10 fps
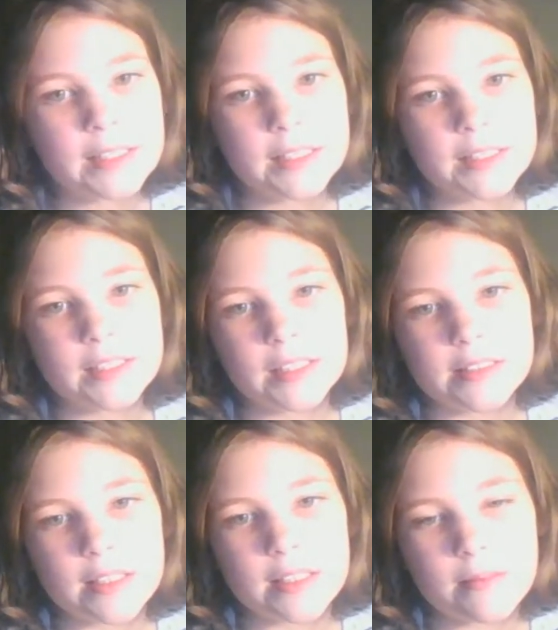
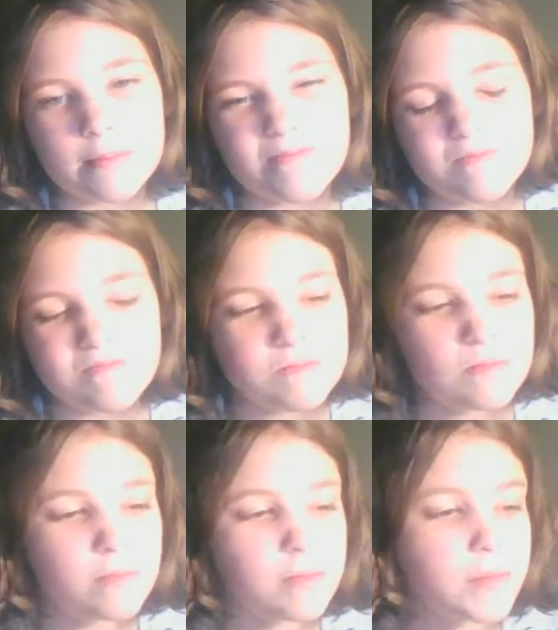she's
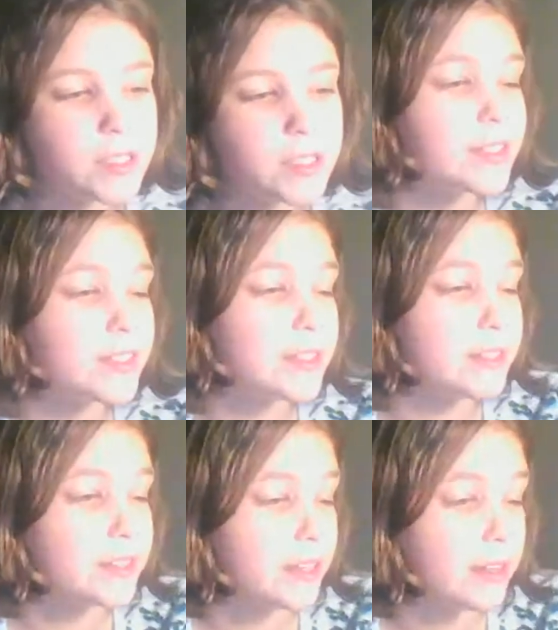she
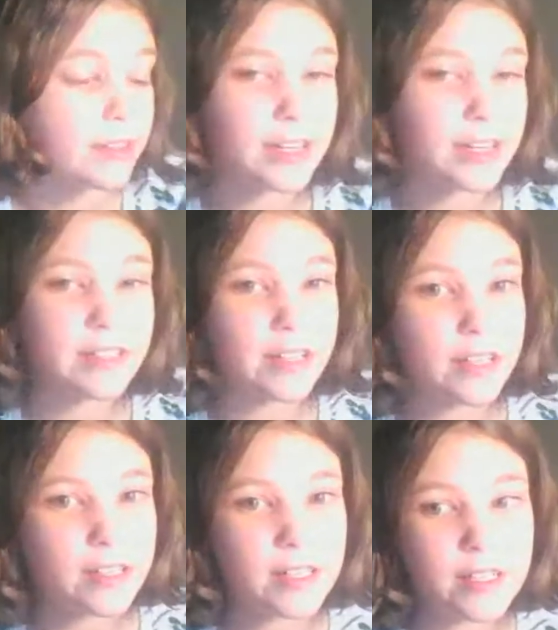was a great
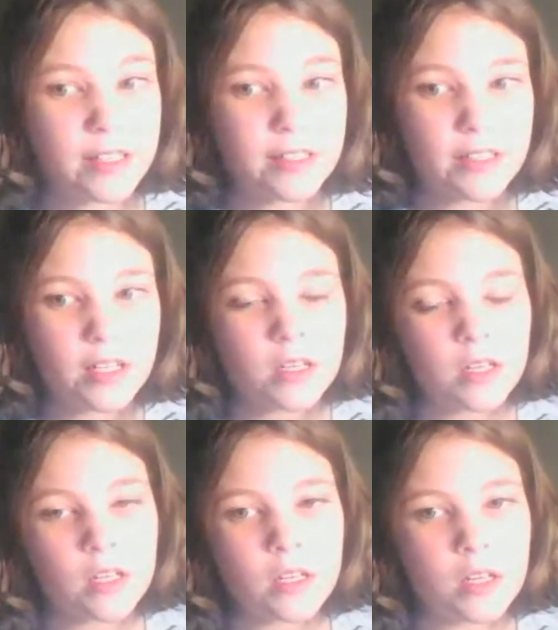dog, and
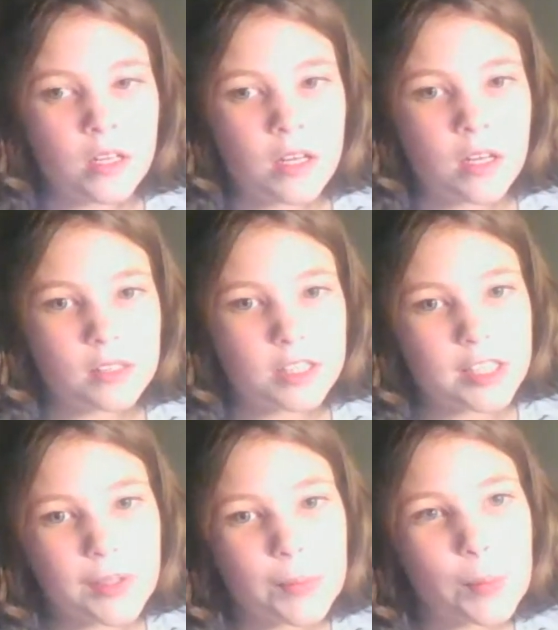
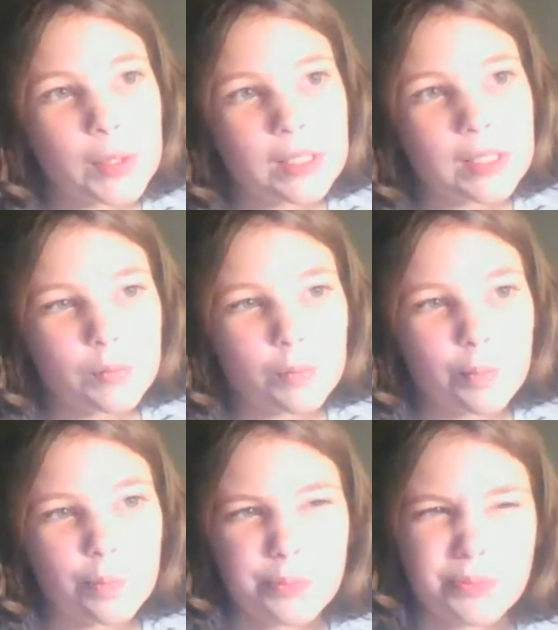she would
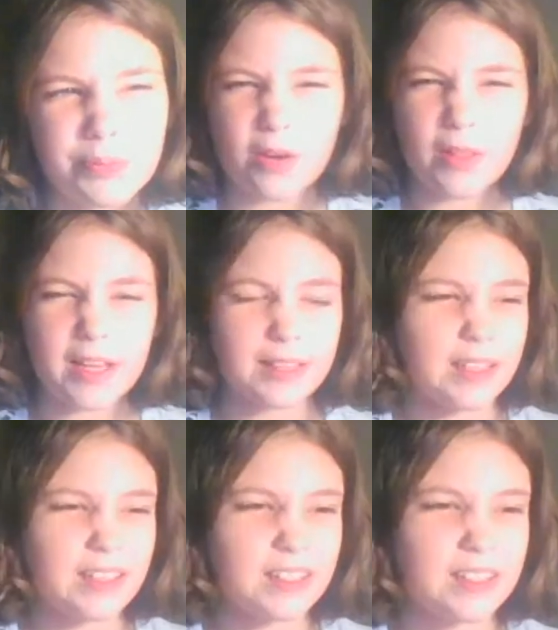go like
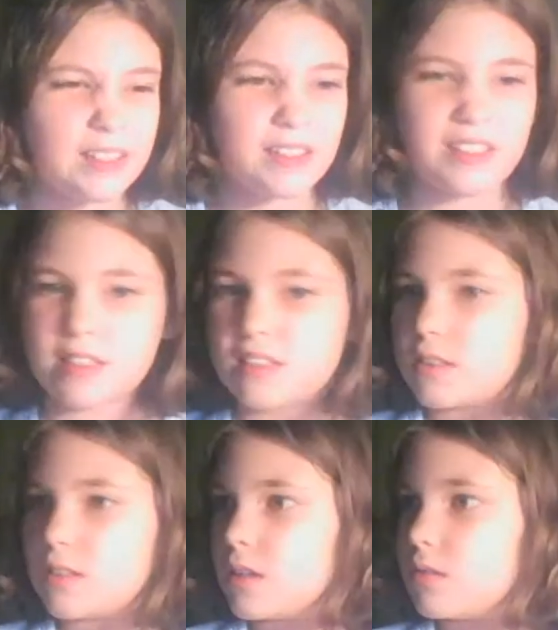this.
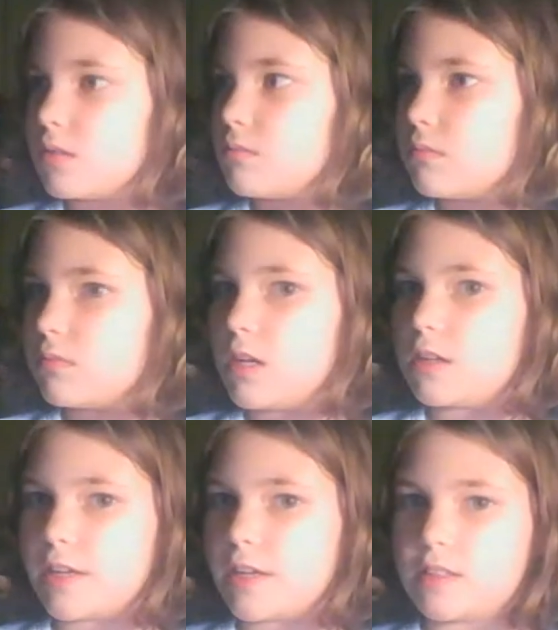Just
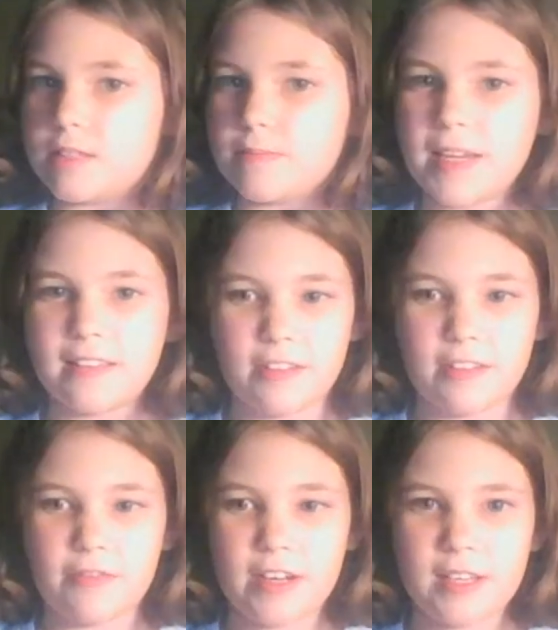okay, this may
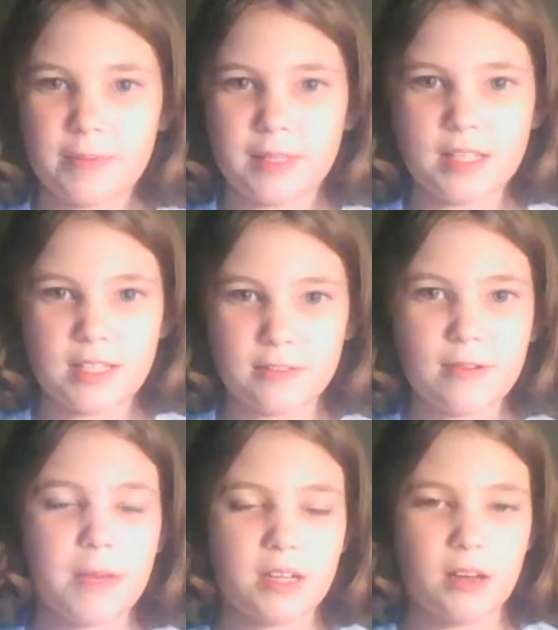look funny, but this is what
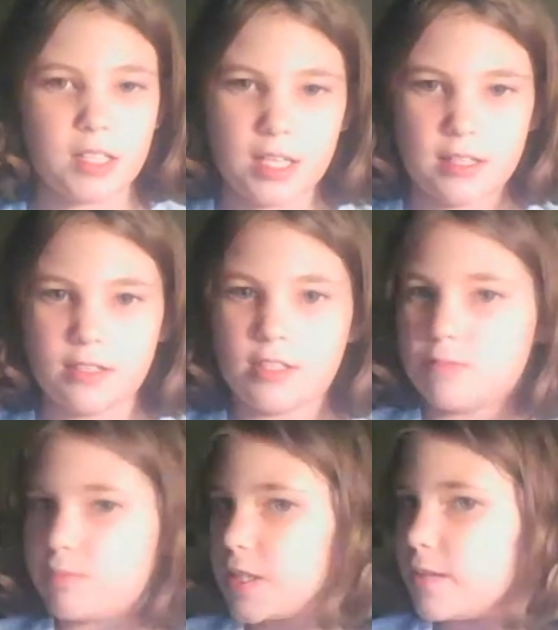my dog did.
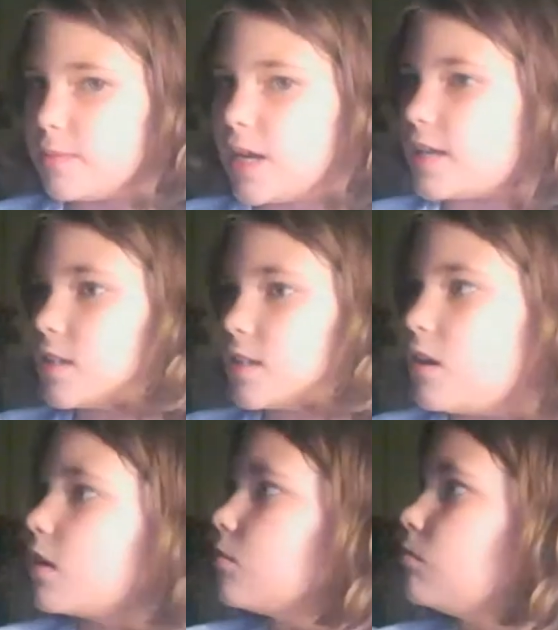Just pretend me as a dog.